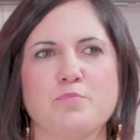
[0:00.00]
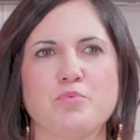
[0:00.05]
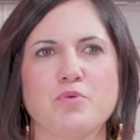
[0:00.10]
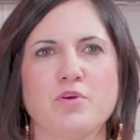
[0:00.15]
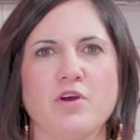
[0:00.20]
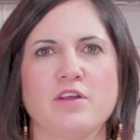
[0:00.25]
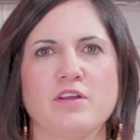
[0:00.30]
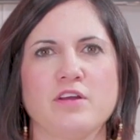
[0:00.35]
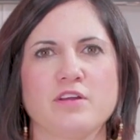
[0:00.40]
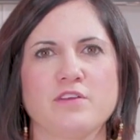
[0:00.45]
a
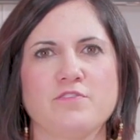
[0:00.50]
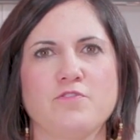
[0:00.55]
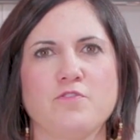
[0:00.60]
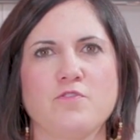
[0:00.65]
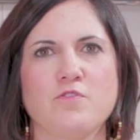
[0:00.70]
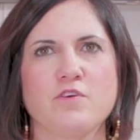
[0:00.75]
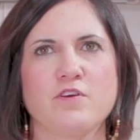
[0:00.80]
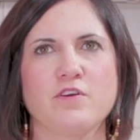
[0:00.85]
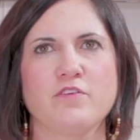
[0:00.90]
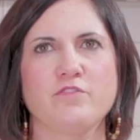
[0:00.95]
product
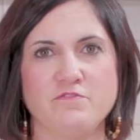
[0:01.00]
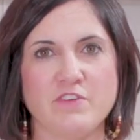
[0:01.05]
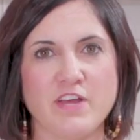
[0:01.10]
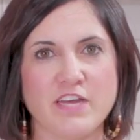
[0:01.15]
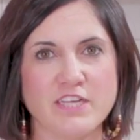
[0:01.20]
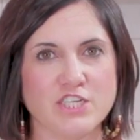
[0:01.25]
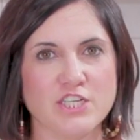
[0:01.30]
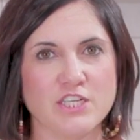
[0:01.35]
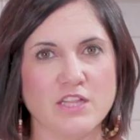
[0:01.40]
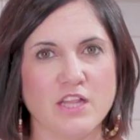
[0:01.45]
for
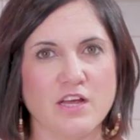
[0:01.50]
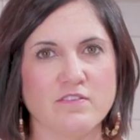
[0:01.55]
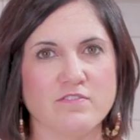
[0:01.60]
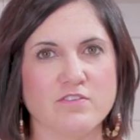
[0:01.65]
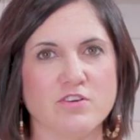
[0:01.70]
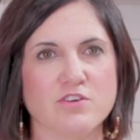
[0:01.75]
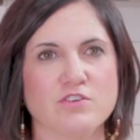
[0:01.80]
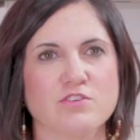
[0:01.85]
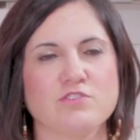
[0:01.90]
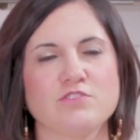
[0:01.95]
veggie
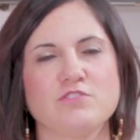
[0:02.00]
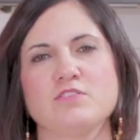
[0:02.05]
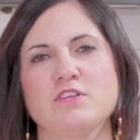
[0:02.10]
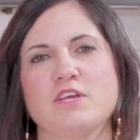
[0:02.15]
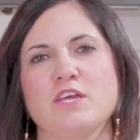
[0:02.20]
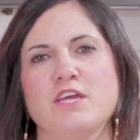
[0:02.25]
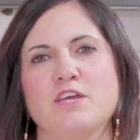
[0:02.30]
lovers